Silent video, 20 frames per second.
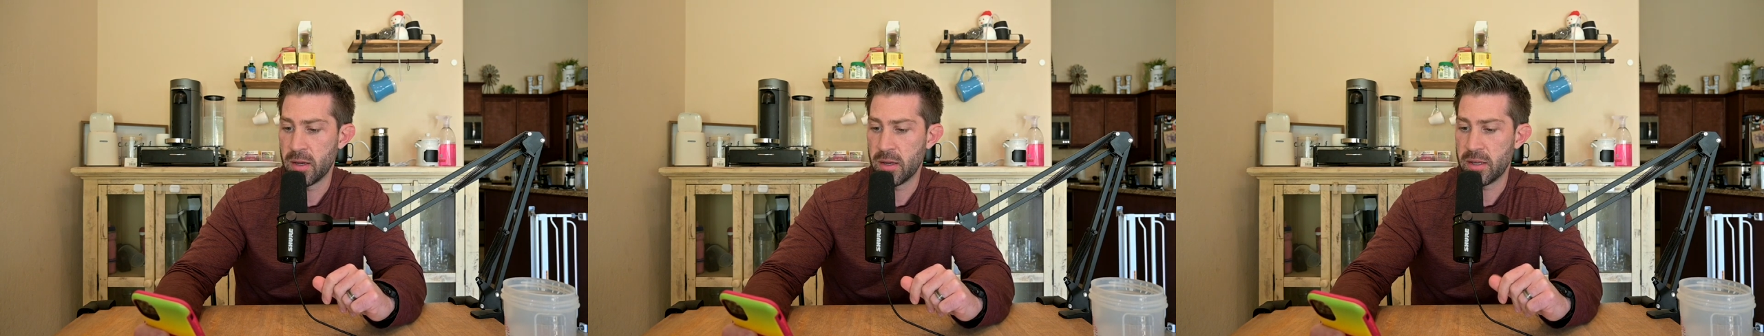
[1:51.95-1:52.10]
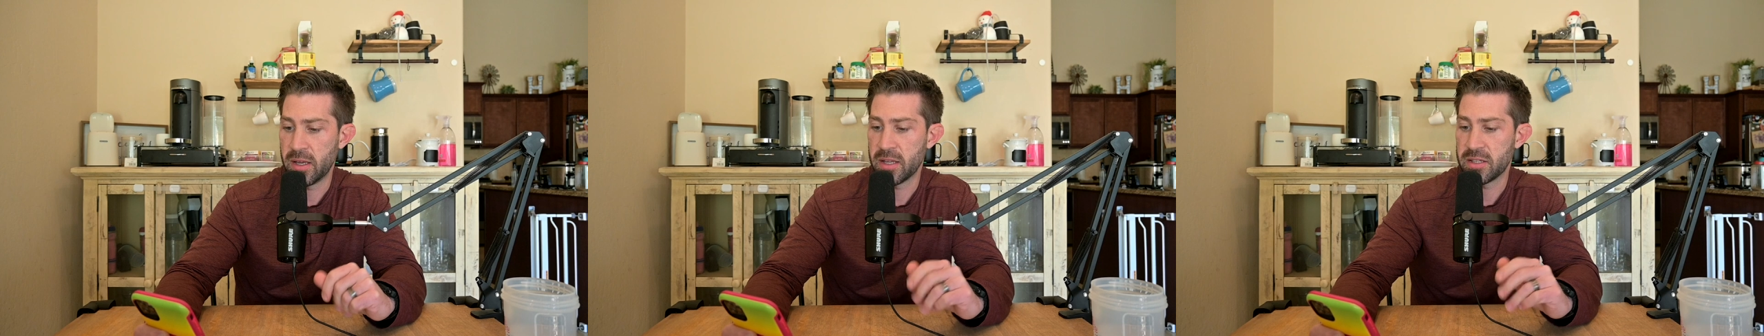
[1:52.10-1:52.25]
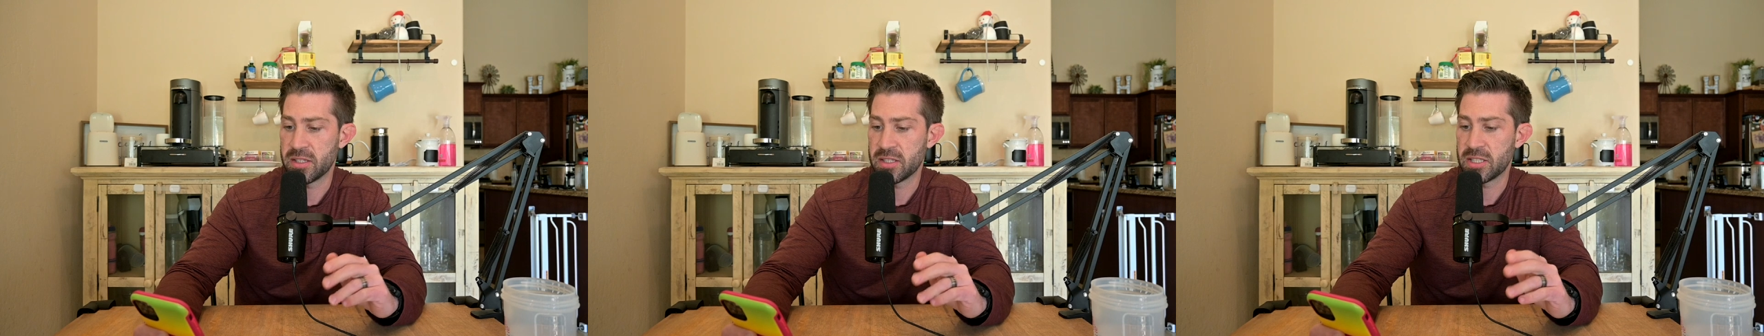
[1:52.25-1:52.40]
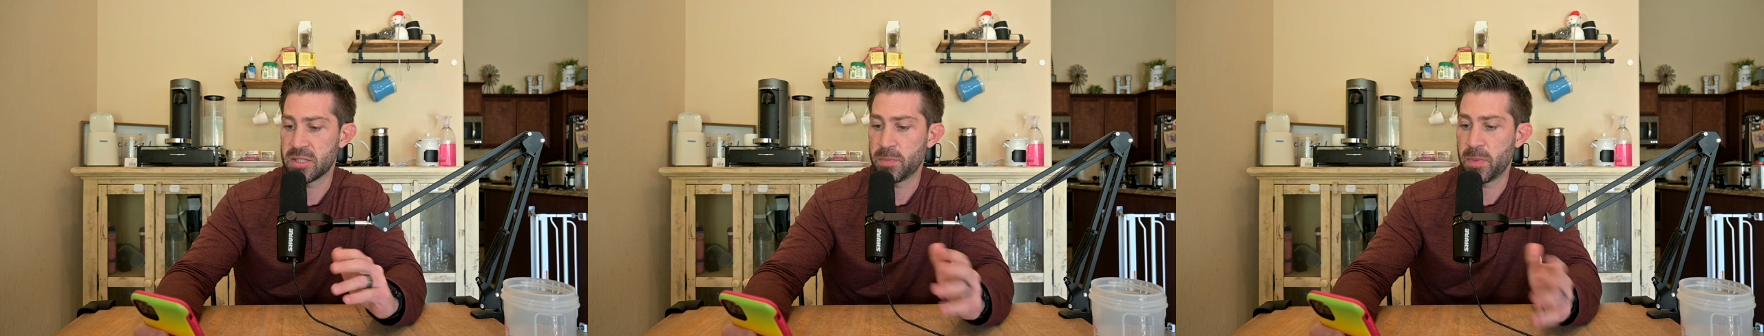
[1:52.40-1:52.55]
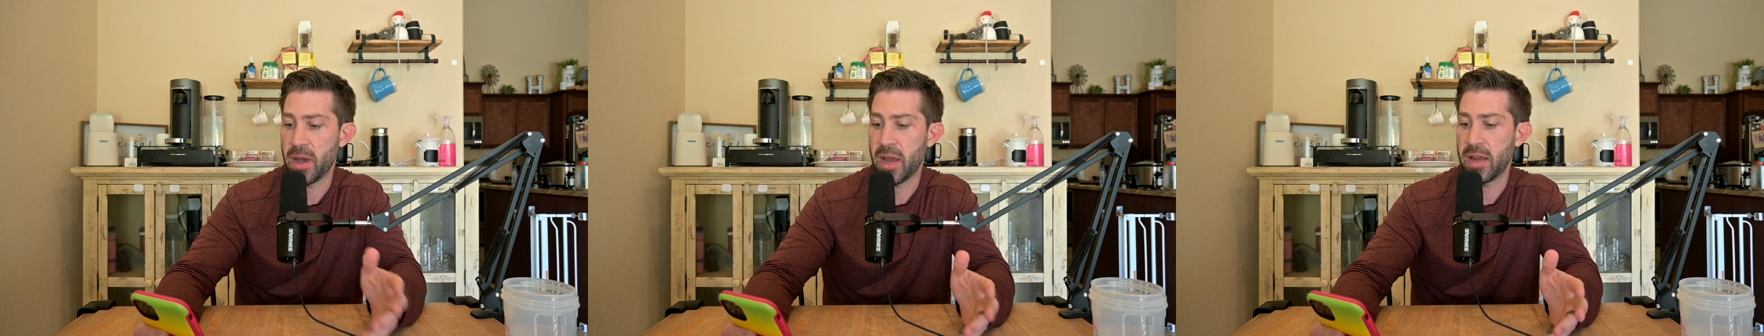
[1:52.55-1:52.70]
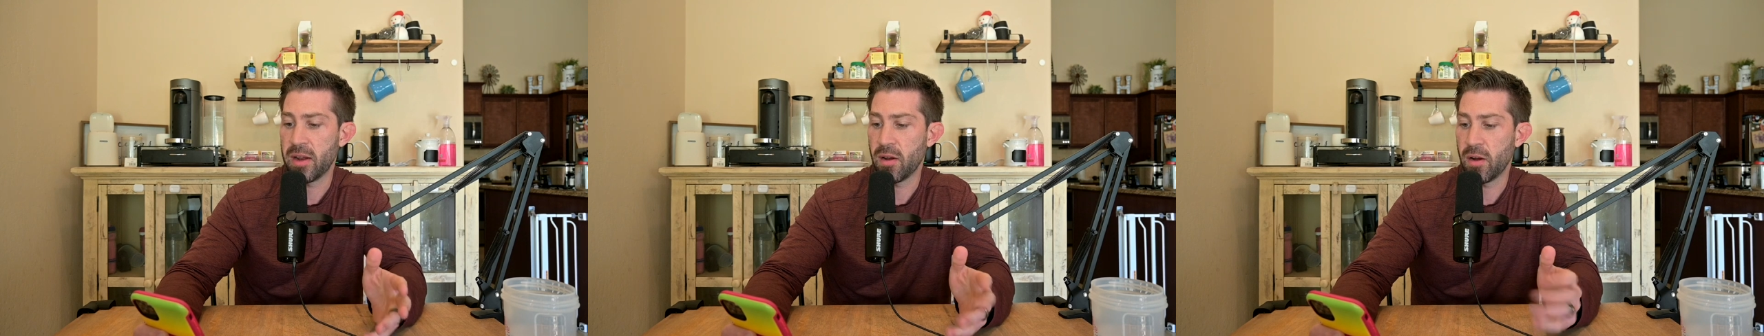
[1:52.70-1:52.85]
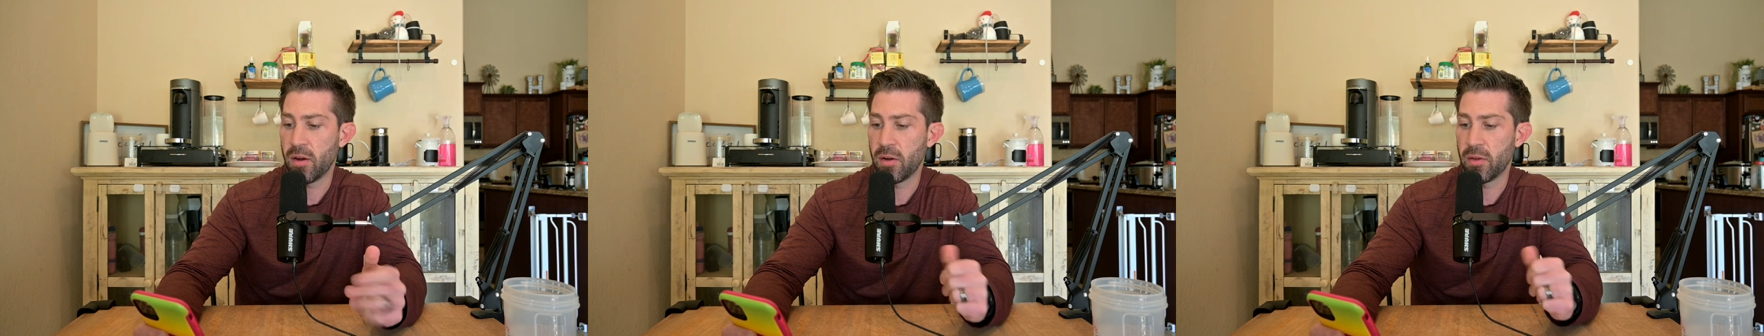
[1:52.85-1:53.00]
Yet
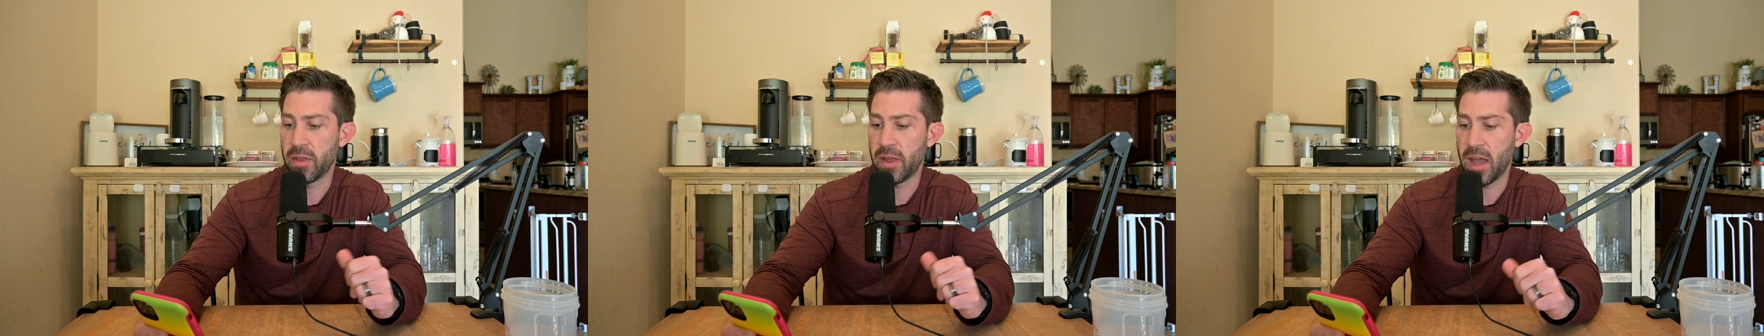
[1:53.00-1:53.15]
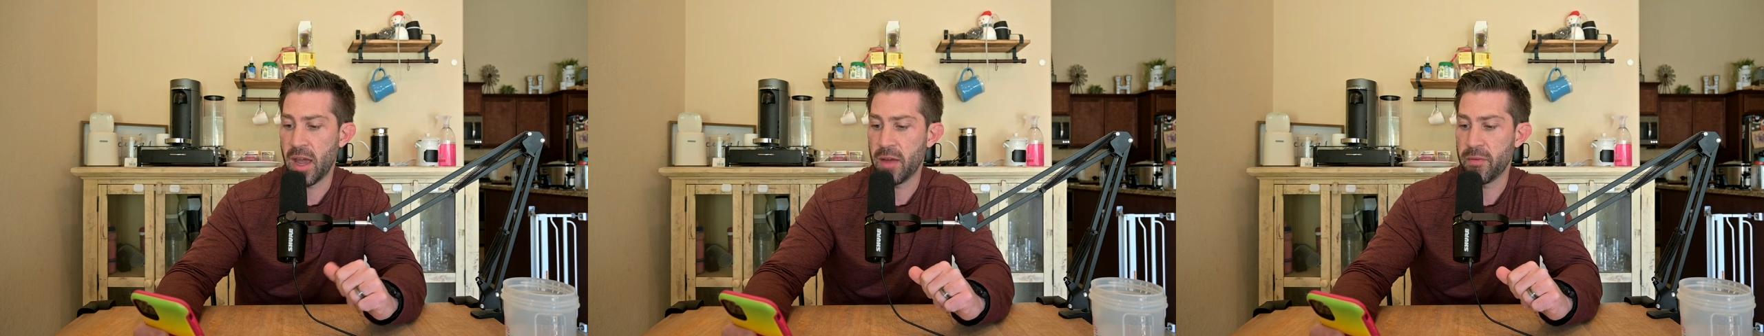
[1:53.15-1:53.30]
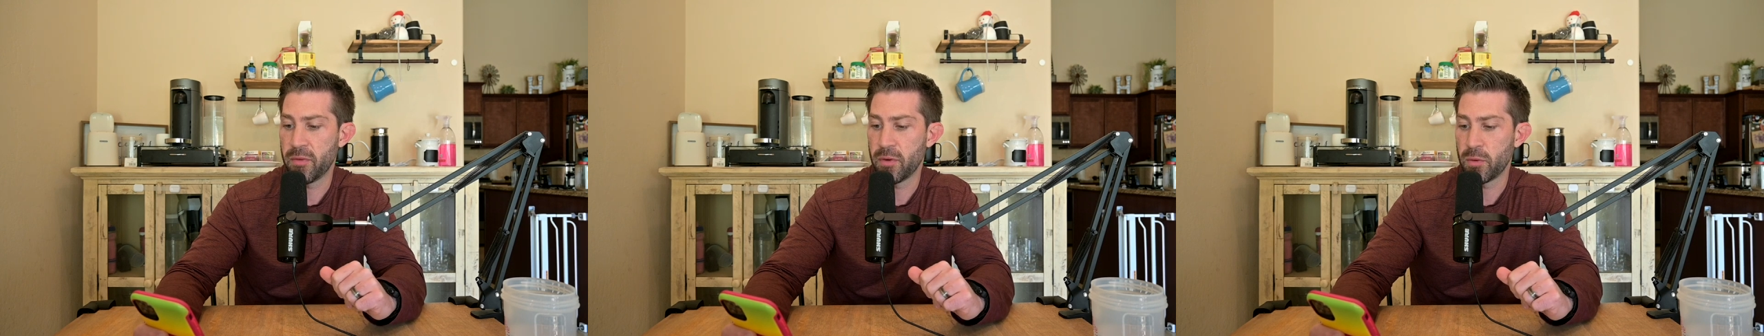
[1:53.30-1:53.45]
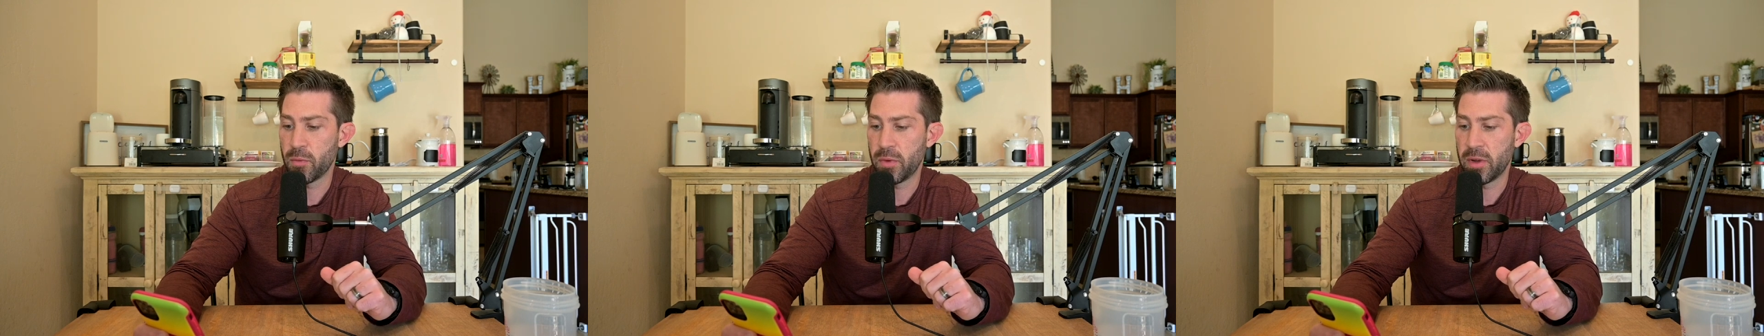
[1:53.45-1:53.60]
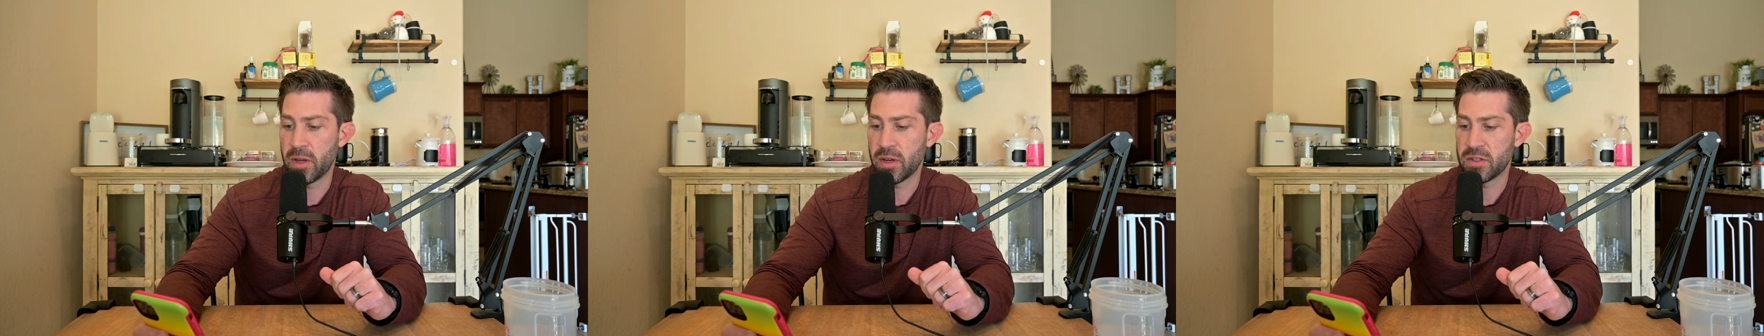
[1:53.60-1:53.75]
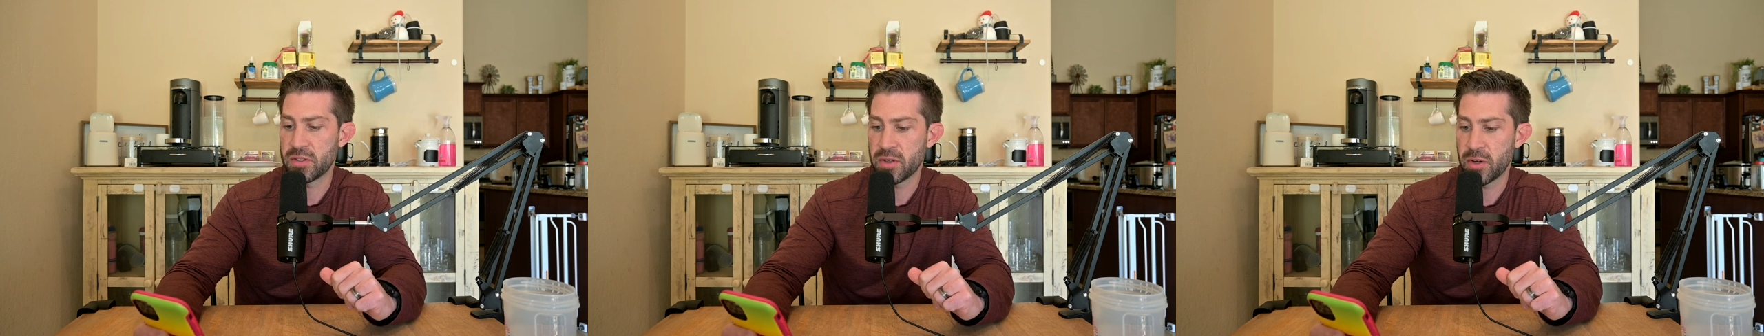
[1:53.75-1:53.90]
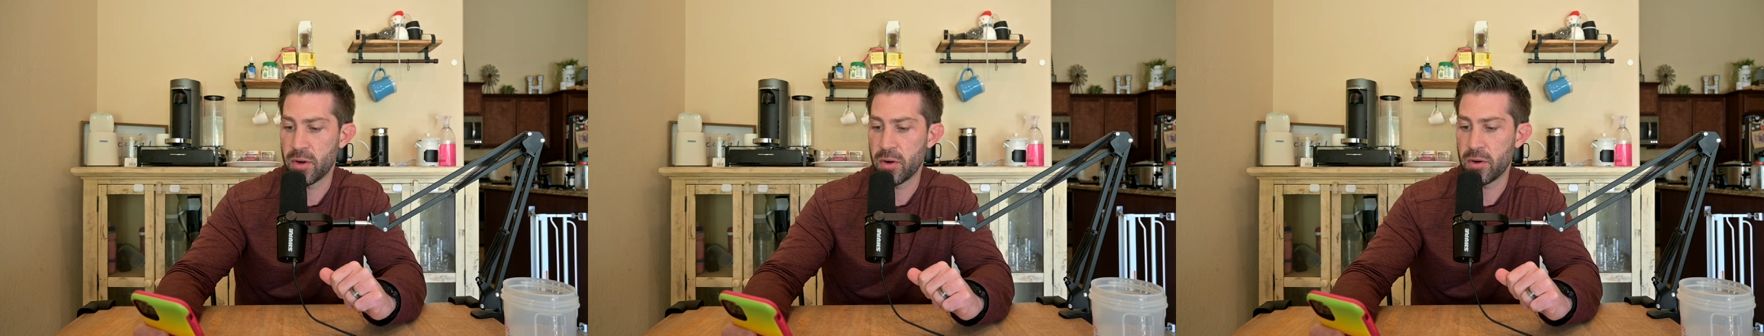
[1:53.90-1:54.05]
despite all the effort we
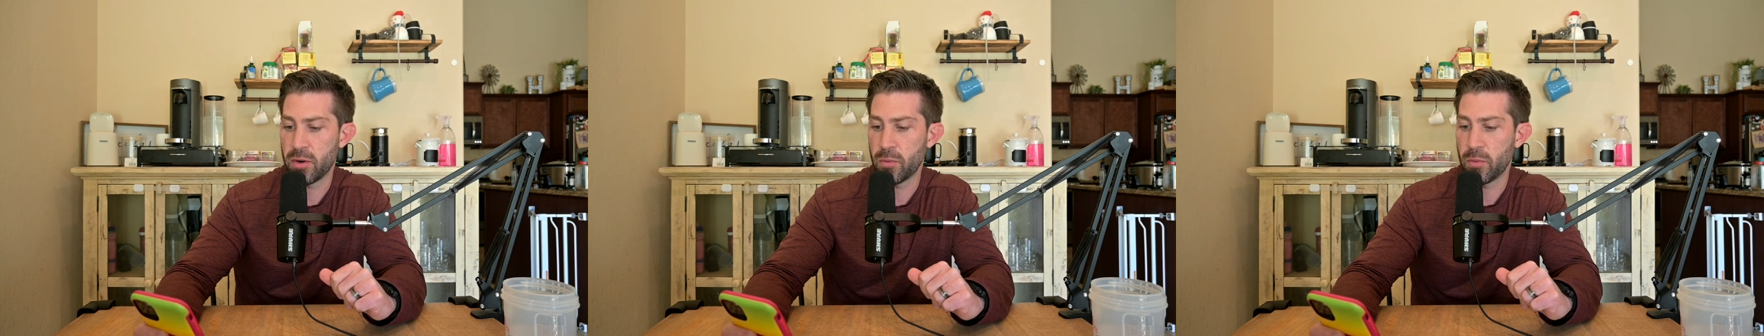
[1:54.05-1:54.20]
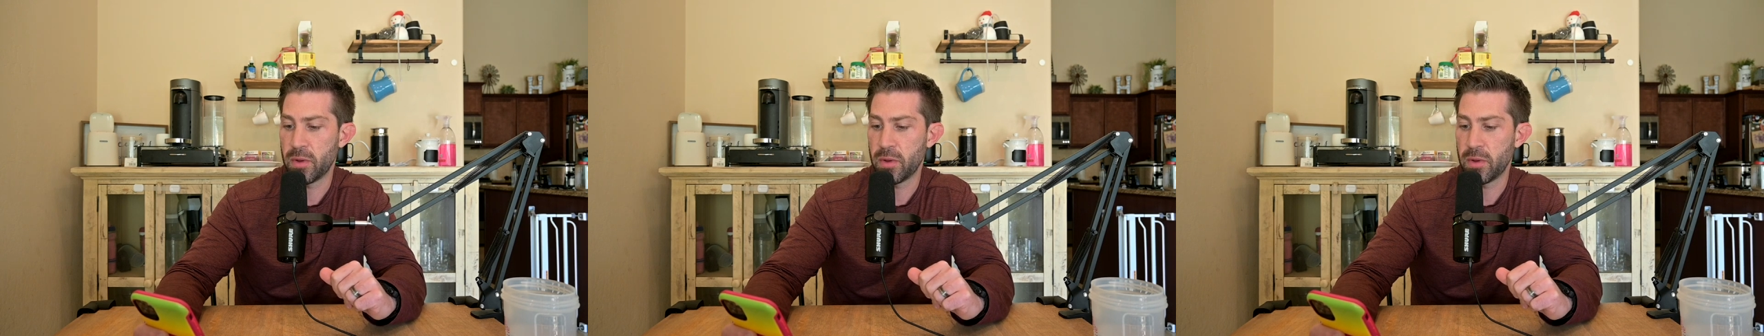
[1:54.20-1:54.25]
exert,